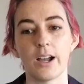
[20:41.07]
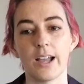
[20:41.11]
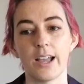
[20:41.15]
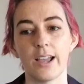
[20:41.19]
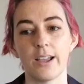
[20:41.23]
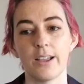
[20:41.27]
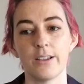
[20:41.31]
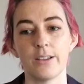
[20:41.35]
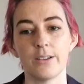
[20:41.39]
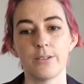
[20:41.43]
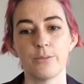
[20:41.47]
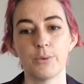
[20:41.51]

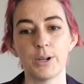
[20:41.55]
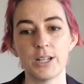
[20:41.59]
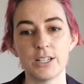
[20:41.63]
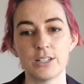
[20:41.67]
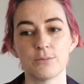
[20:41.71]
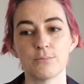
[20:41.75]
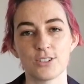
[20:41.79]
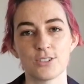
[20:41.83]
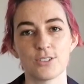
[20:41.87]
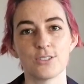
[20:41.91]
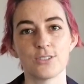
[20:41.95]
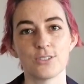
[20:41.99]
I
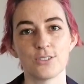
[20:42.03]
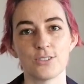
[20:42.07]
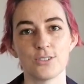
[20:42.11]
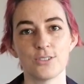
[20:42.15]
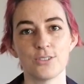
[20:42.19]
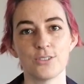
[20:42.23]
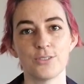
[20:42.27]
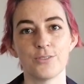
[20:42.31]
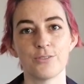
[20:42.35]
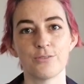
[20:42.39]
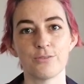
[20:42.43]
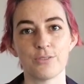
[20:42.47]
went
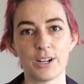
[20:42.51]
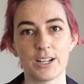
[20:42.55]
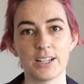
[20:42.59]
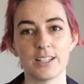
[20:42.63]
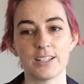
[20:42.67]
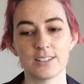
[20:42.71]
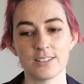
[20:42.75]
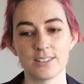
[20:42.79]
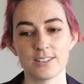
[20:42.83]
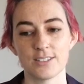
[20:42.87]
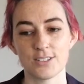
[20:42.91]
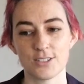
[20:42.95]
to
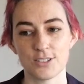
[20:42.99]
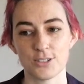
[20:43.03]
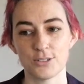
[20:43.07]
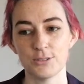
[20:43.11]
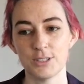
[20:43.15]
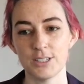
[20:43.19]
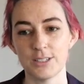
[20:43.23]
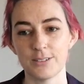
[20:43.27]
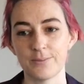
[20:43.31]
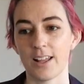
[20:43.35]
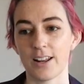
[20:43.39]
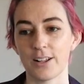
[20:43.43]
Frank
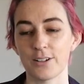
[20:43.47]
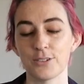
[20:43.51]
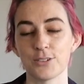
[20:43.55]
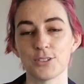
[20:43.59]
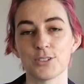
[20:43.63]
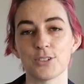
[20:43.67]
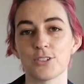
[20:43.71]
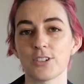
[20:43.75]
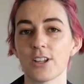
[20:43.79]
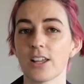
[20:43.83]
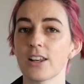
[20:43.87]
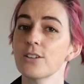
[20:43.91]
Stewart and I
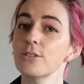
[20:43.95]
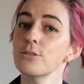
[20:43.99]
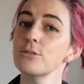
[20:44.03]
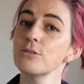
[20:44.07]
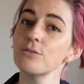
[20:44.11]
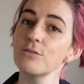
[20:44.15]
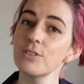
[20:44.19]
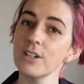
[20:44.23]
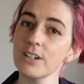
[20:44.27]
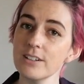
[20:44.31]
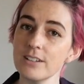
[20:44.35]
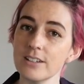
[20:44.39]
also chatted to a
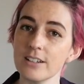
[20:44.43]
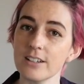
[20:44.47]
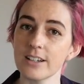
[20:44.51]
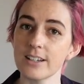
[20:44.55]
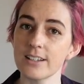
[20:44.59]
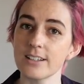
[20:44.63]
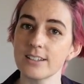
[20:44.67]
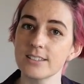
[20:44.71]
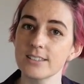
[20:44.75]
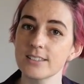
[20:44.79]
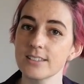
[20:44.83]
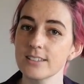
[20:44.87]
very
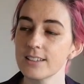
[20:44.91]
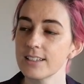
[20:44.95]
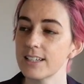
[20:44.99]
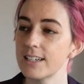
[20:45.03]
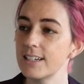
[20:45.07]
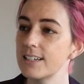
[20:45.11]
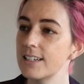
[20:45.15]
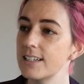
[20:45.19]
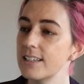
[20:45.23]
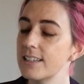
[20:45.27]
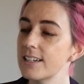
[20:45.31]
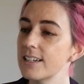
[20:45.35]
nice
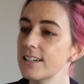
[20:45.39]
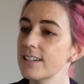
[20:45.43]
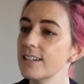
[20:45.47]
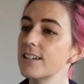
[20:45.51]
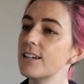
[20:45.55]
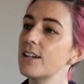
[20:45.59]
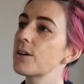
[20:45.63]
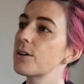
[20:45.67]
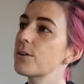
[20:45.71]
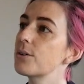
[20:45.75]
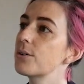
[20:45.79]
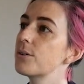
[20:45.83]
lady there
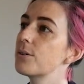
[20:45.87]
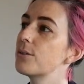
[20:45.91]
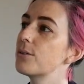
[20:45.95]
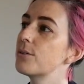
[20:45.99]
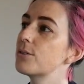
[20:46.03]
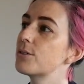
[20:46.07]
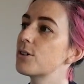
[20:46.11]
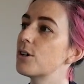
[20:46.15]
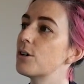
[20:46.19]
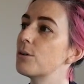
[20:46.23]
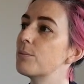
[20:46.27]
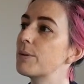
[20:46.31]
who
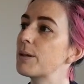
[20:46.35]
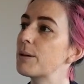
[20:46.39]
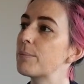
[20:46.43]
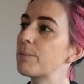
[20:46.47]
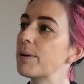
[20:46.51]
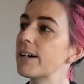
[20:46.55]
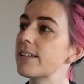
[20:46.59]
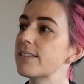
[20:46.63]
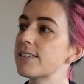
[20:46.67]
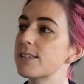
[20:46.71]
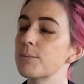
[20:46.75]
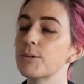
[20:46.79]
told me
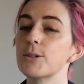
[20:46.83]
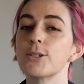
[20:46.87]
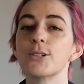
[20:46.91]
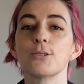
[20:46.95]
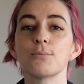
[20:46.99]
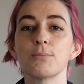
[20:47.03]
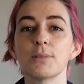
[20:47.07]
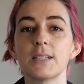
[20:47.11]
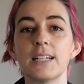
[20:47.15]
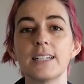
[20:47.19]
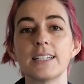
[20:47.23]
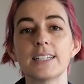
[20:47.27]
about someone who's
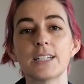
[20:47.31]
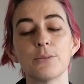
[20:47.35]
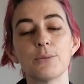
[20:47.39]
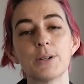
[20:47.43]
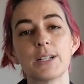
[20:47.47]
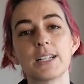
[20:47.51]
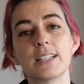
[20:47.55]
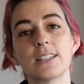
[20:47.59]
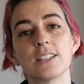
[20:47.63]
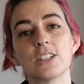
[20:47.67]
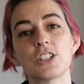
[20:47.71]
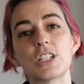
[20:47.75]
planning a
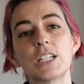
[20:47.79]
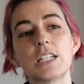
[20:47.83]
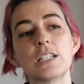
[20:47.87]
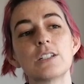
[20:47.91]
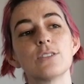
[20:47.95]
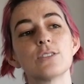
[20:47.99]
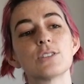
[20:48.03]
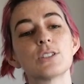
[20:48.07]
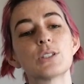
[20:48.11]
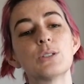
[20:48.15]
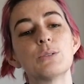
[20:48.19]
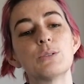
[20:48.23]
wedding that she
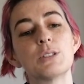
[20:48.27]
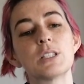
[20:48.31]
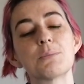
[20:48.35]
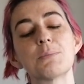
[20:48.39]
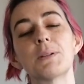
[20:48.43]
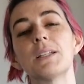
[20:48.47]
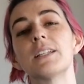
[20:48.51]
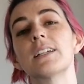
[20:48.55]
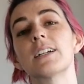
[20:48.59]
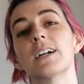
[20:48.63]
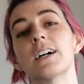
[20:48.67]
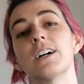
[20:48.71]
knows who is
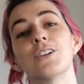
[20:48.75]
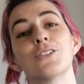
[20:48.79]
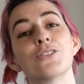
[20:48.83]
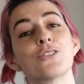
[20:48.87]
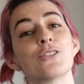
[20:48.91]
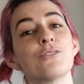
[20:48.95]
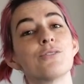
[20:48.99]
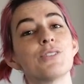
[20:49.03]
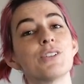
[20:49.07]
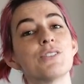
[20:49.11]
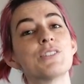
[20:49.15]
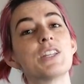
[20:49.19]
spending
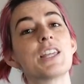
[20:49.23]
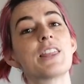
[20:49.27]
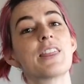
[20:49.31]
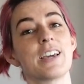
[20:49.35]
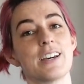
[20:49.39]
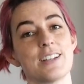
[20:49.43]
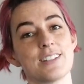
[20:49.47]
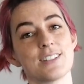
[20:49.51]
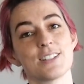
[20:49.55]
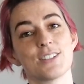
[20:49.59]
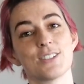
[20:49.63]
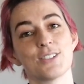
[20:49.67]

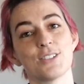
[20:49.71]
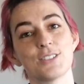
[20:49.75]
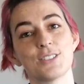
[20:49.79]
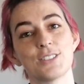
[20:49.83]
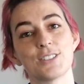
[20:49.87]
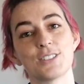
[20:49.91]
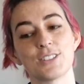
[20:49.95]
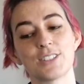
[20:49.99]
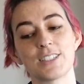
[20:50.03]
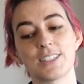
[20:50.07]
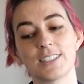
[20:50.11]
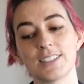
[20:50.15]
$150,000 on